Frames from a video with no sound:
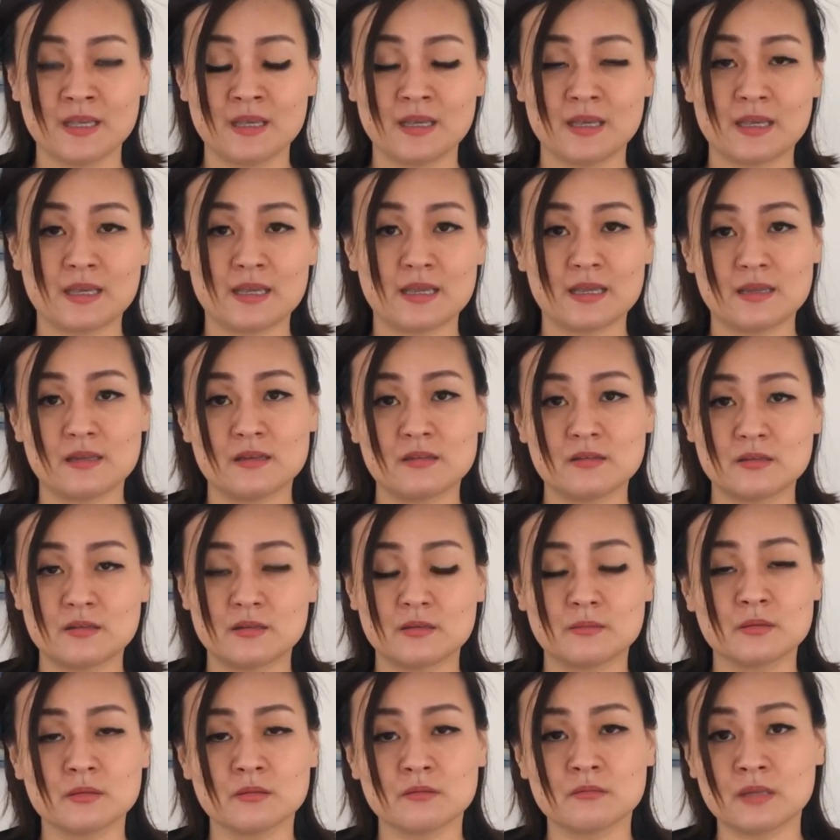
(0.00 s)
And
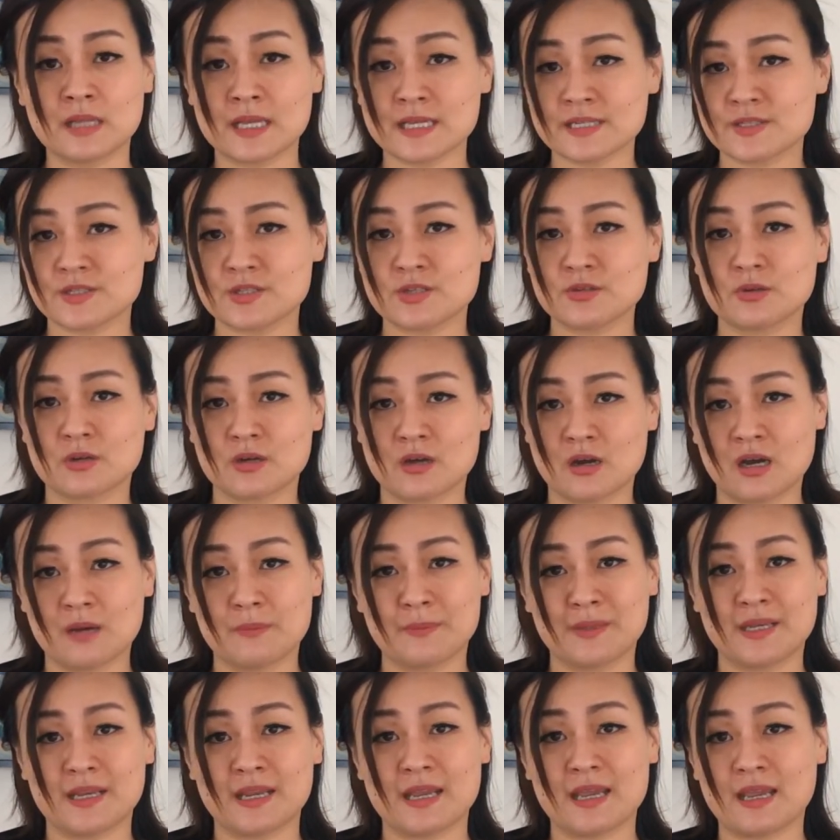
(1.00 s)
the less you
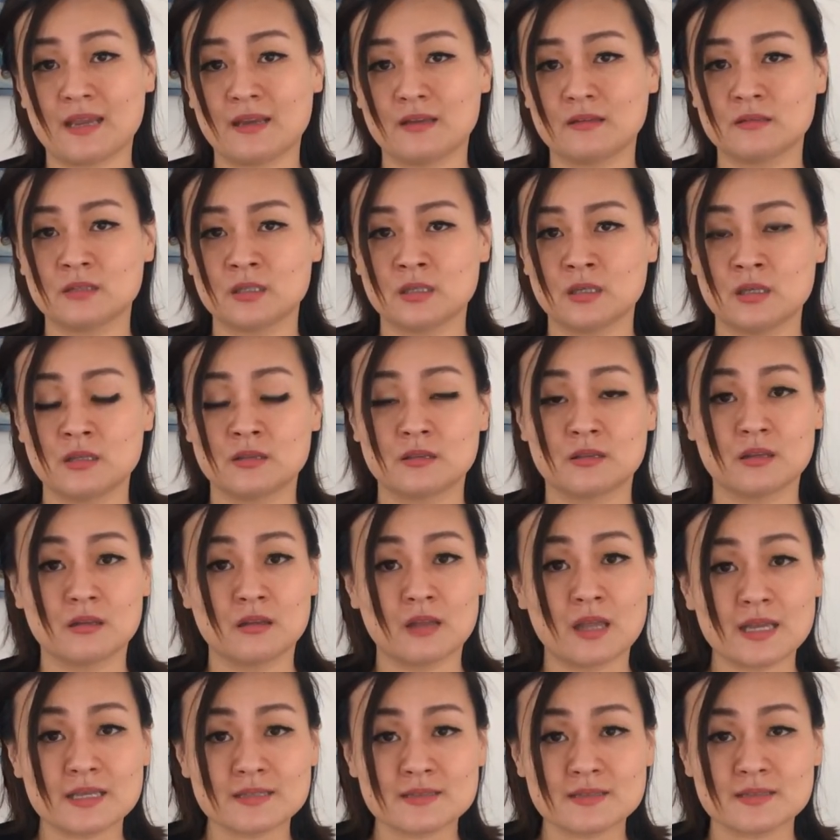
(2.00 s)
accommodate, the
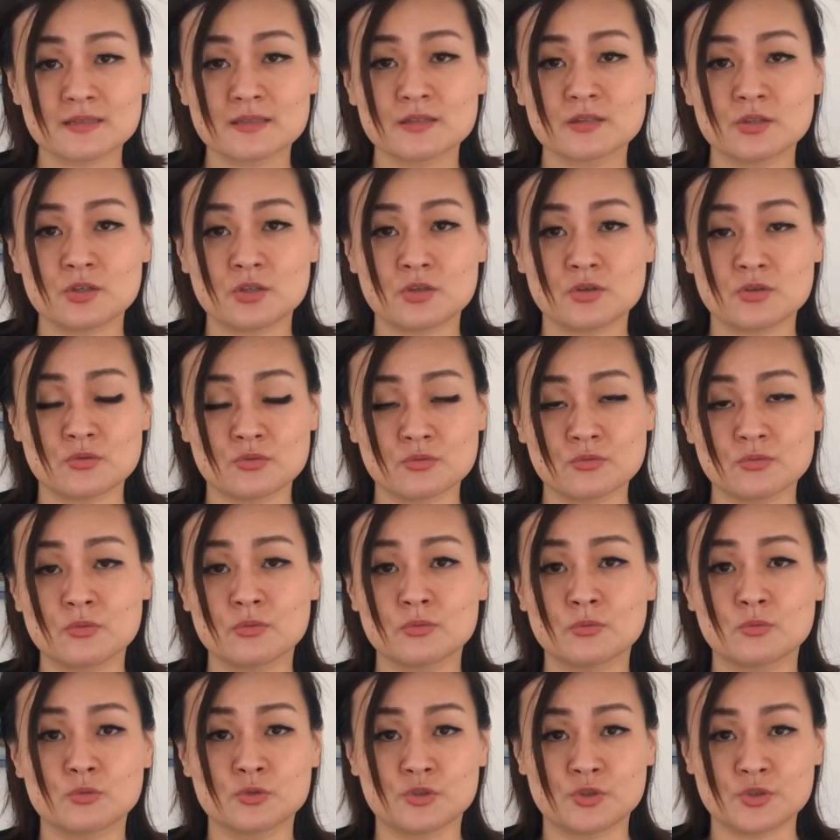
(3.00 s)
less you
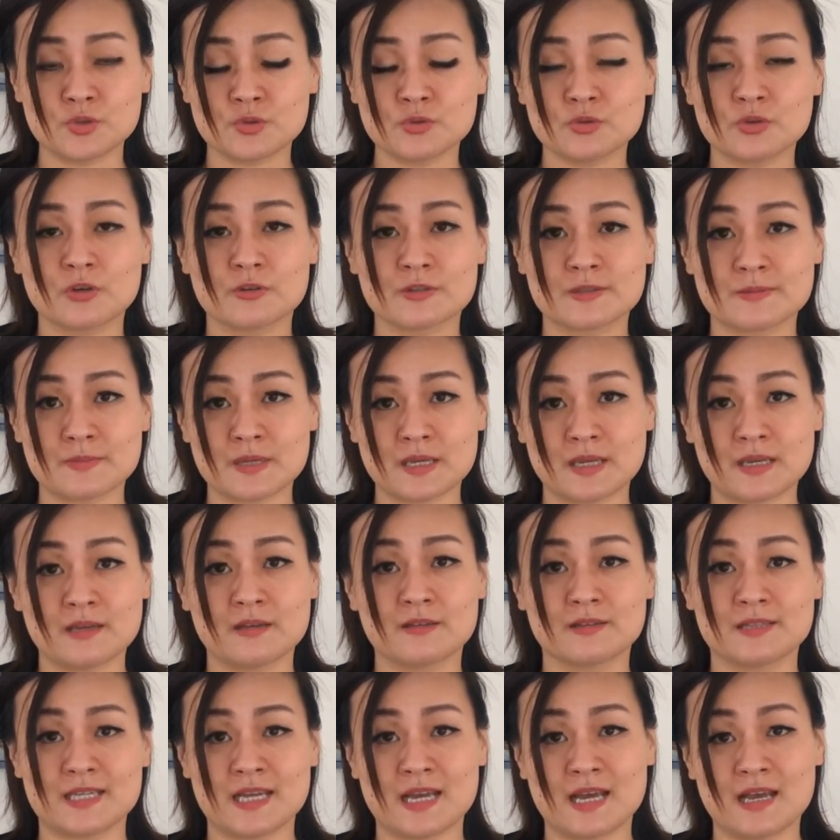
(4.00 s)
do those menial
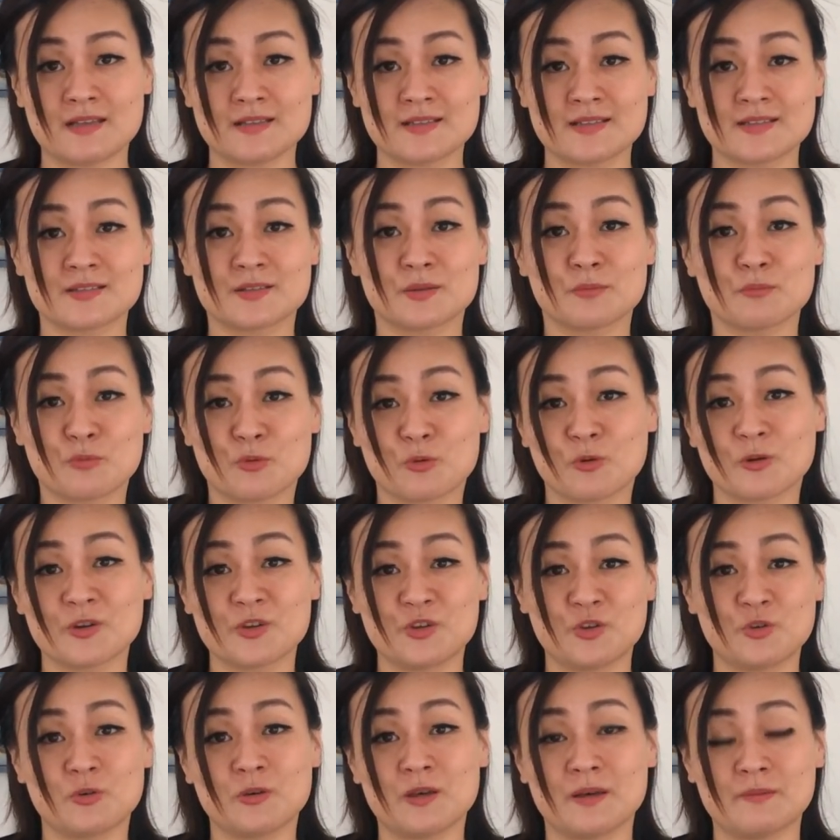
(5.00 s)
tasks, the more
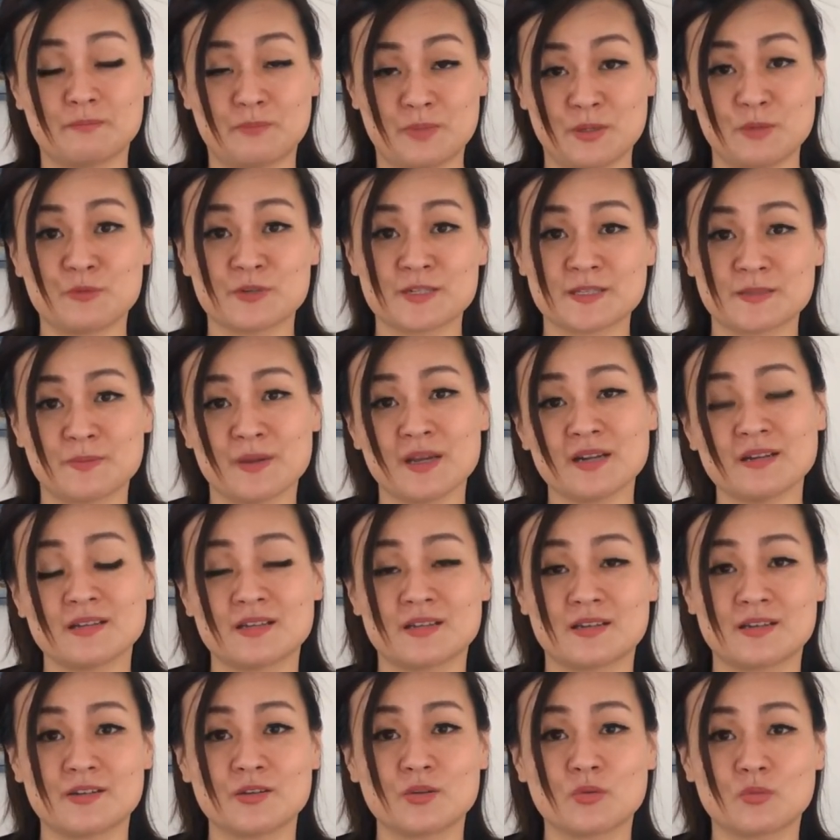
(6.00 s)
you'll be respected
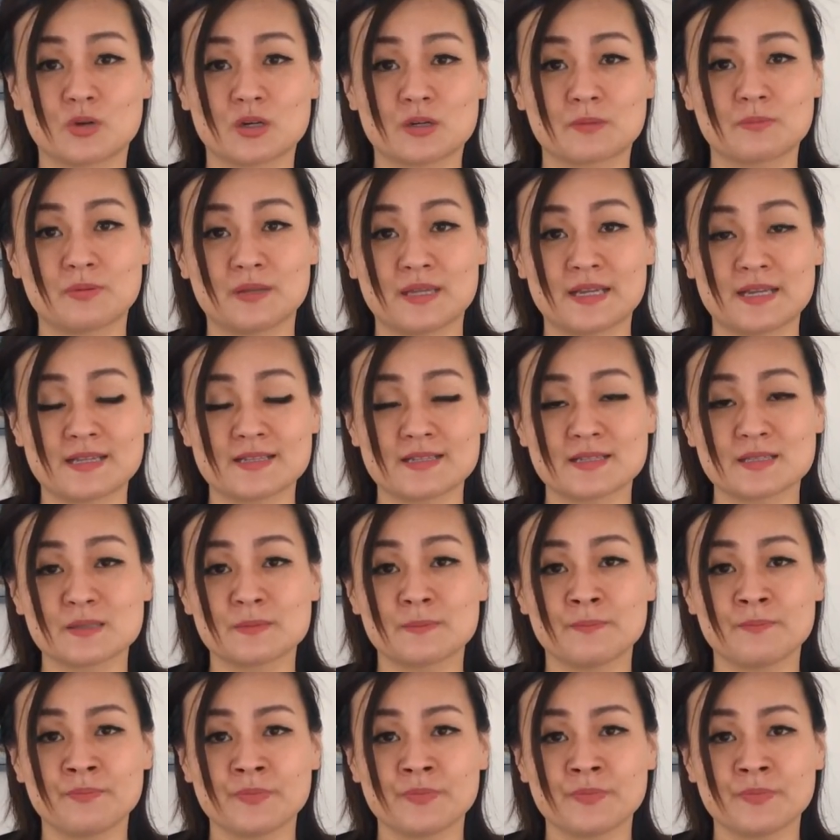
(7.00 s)
in the workplace,